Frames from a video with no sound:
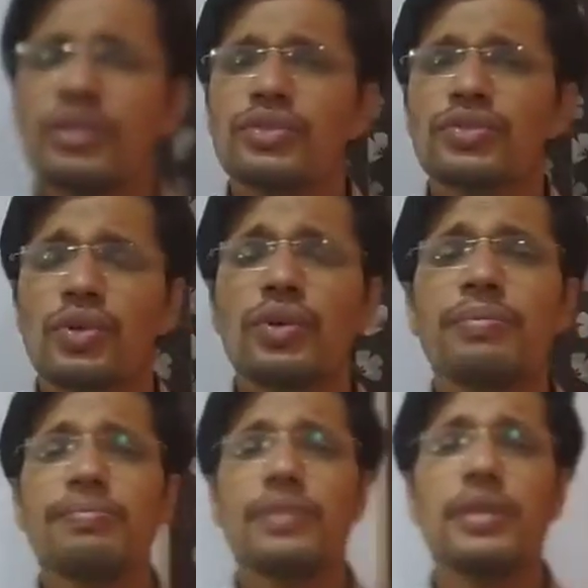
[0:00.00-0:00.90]
So
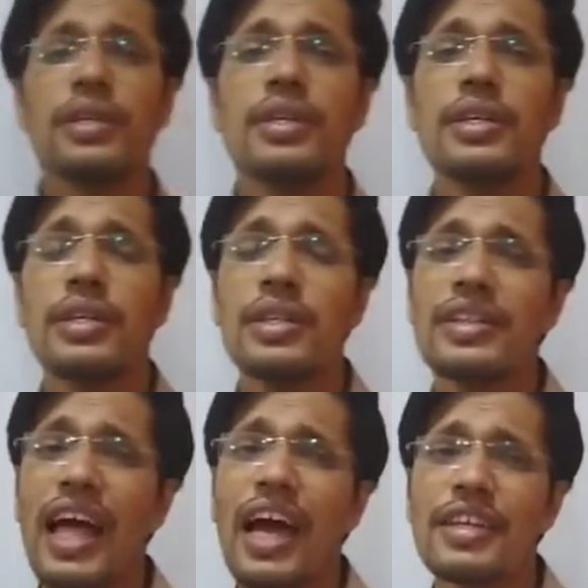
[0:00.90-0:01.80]

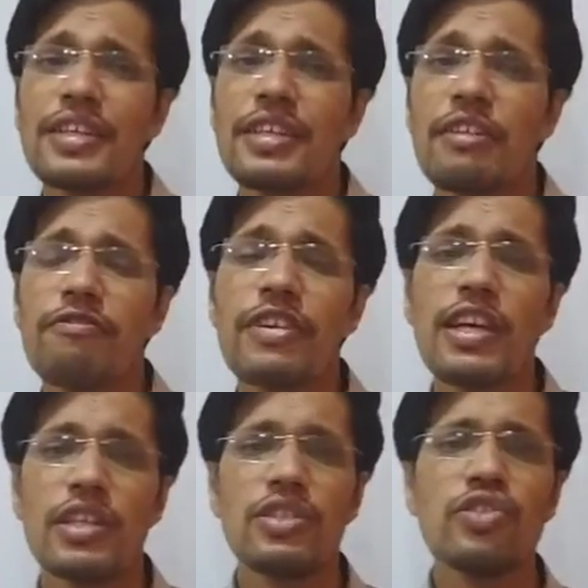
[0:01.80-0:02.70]
in that
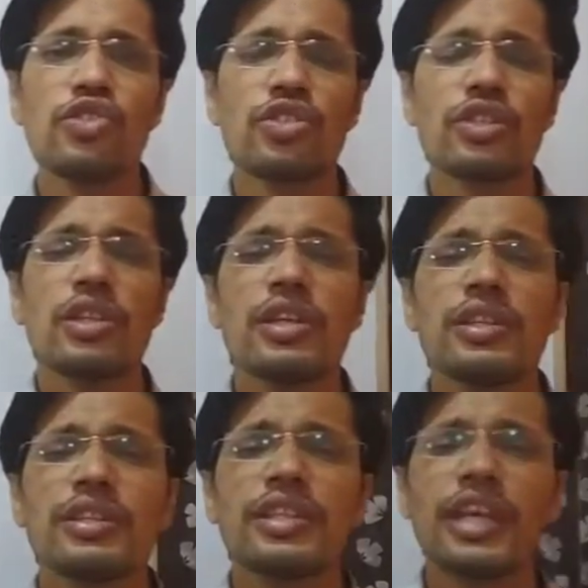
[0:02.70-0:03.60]
village
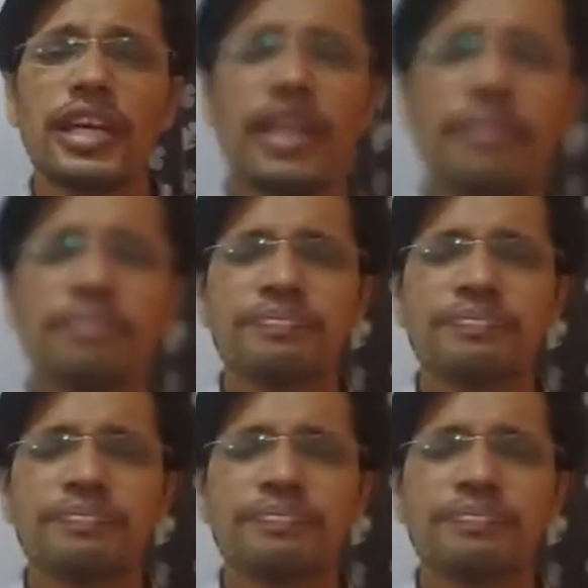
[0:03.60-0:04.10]
they